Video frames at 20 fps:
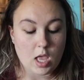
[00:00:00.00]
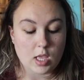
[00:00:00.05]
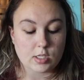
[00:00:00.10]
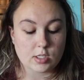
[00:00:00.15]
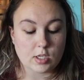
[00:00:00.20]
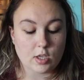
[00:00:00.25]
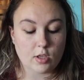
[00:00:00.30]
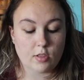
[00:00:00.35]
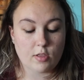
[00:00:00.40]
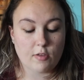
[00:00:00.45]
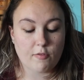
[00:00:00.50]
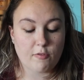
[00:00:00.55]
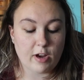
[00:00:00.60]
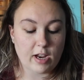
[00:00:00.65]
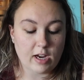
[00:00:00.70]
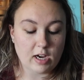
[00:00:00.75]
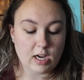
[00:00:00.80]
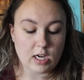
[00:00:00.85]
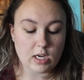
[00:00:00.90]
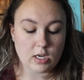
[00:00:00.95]
So the
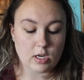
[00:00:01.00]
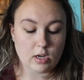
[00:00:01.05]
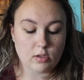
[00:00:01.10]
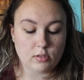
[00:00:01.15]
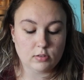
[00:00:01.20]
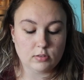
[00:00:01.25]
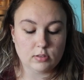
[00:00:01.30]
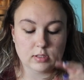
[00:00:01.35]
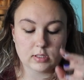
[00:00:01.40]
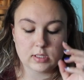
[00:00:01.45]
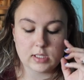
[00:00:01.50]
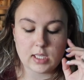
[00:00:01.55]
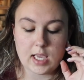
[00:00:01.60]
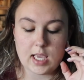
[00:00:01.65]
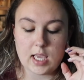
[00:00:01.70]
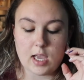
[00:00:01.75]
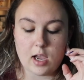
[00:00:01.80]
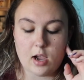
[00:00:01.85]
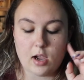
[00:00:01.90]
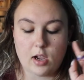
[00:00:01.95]
fragrant notes
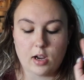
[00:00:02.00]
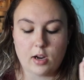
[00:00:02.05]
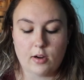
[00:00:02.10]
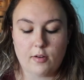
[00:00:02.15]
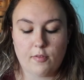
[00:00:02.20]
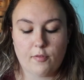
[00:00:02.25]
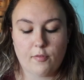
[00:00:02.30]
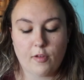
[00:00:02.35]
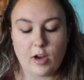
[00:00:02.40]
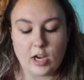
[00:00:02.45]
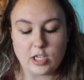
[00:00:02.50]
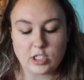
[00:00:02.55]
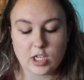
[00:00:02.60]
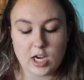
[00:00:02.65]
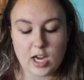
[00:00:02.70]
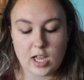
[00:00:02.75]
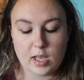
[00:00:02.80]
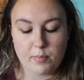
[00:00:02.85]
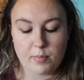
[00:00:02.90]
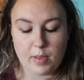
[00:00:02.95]
are fresh
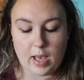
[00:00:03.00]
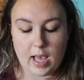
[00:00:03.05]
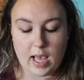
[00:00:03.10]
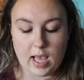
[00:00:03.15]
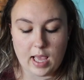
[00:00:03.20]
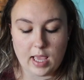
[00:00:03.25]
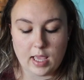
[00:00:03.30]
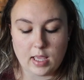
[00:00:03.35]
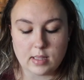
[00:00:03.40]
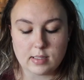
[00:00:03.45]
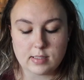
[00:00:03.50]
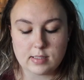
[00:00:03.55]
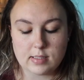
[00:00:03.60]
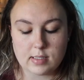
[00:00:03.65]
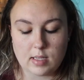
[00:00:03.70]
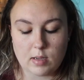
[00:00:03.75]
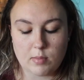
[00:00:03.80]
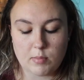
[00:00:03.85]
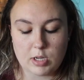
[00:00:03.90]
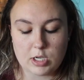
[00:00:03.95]
cut pine,
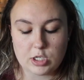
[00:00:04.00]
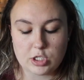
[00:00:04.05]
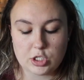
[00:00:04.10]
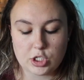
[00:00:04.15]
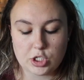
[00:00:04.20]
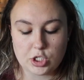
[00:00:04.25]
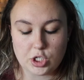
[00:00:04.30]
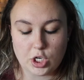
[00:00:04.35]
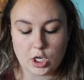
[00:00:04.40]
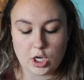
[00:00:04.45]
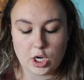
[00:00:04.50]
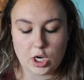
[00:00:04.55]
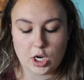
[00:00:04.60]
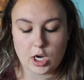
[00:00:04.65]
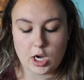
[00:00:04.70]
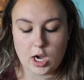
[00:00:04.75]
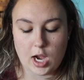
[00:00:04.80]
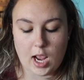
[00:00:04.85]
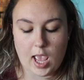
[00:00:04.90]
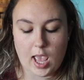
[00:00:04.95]
cinnamon
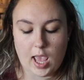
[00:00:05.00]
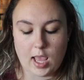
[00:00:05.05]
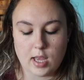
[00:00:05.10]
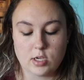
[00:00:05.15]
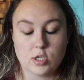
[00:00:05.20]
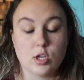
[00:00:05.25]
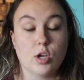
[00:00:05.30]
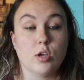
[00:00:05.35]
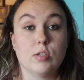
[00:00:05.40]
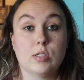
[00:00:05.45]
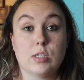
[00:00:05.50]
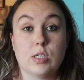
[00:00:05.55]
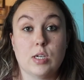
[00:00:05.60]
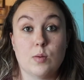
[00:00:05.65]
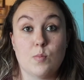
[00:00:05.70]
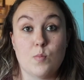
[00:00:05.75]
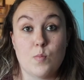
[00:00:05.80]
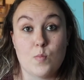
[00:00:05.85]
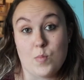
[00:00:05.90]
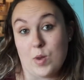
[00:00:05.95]
sugar, and
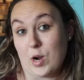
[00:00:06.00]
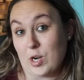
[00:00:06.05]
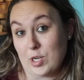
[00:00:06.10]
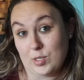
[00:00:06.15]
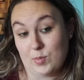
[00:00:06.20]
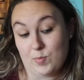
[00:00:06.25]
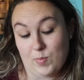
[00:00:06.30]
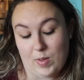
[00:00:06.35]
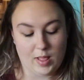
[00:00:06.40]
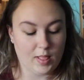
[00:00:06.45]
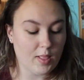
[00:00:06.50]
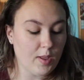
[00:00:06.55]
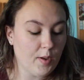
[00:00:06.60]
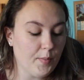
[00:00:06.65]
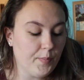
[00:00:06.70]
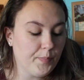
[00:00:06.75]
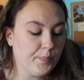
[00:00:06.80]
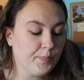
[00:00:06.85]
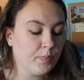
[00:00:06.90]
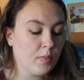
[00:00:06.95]
toasted marshmallow.
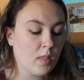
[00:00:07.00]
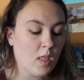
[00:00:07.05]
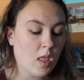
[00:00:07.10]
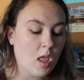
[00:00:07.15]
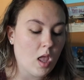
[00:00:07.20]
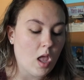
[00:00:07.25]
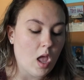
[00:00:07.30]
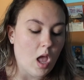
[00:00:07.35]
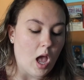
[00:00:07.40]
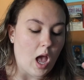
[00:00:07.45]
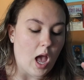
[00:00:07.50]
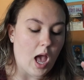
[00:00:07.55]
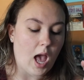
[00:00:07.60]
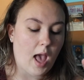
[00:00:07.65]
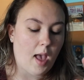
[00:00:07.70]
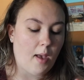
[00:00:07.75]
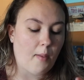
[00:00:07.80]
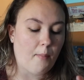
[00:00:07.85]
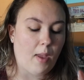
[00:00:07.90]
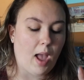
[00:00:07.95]

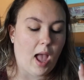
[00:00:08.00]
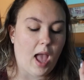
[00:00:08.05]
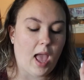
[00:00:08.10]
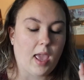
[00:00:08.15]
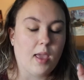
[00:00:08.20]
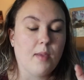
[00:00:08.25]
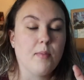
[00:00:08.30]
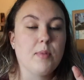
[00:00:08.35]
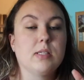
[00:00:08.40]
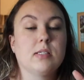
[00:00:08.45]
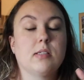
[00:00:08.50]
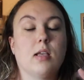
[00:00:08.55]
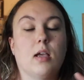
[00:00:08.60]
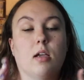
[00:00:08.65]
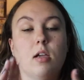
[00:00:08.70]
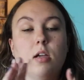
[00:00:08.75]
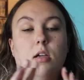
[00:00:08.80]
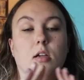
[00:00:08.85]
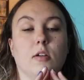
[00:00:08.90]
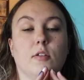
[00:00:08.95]
Um, I am a
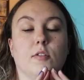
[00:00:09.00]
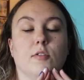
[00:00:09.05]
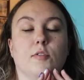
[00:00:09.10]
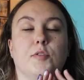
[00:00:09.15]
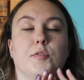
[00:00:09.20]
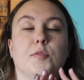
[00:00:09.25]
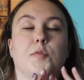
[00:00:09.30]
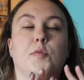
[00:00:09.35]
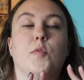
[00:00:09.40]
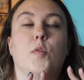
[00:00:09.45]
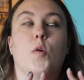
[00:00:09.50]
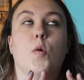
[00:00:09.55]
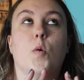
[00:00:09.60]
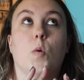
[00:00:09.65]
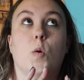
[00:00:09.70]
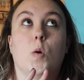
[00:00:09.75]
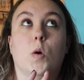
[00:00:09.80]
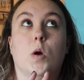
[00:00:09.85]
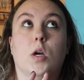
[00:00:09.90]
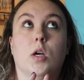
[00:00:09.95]
sucker
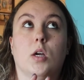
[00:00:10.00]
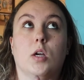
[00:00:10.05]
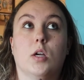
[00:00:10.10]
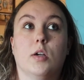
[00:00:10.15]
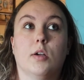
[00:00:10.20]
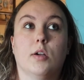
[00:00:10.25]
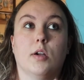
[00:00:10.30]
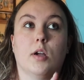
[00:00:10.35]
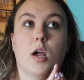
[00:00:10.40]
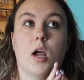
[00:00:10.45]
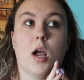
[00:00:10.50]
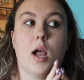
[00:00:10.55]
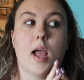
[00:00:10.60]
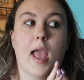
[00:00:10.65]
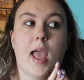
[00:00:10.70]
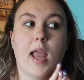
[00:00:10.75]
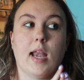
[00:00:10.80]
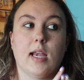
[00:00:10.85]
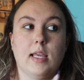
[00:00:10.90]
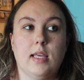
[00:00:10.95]
for
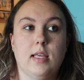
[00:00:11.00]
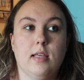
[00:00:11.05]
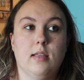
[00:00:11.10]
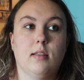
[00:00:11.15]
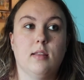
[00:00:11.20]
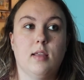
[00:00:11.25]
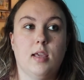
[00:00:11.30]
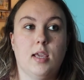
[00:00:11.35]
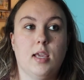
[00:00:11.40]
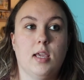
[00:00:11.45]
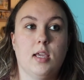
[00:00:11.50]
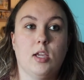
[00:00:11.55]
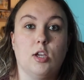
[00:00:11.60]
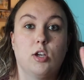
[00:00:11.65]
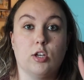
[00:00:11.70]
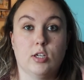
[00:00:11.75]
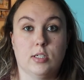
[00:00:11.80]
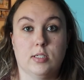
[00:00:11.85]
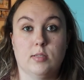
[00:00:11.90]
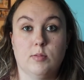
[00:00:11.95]
anything
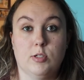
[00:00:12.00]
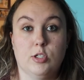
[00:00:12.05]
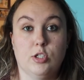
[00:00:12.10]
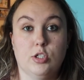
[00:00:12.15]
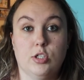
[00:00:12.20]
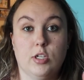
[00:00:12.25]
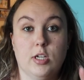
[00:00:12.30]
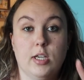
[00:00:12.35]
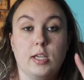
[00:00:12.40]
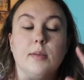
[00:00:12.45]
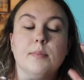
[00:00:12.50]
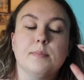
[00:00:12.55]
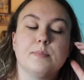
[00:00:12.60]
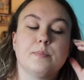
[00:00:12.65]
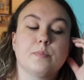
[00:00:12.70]
Christmas tree.